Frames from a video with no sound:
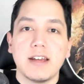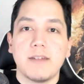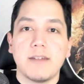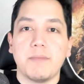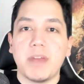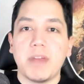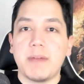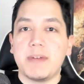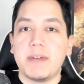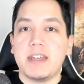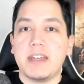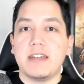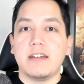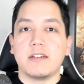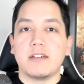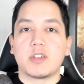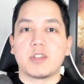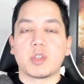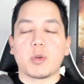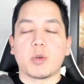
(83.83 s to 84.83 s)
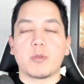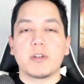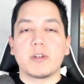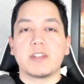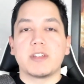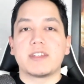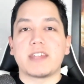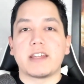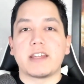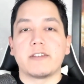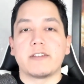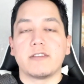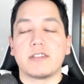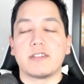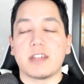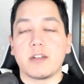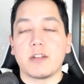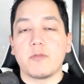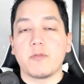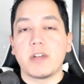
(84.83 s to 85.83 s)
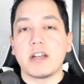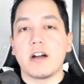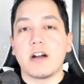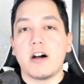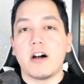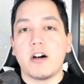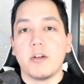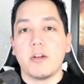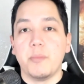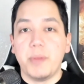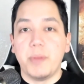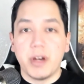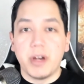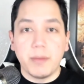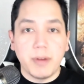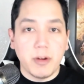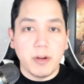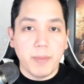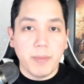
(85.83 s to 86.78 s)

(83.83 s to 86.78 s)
maybe stories centering on Bilbo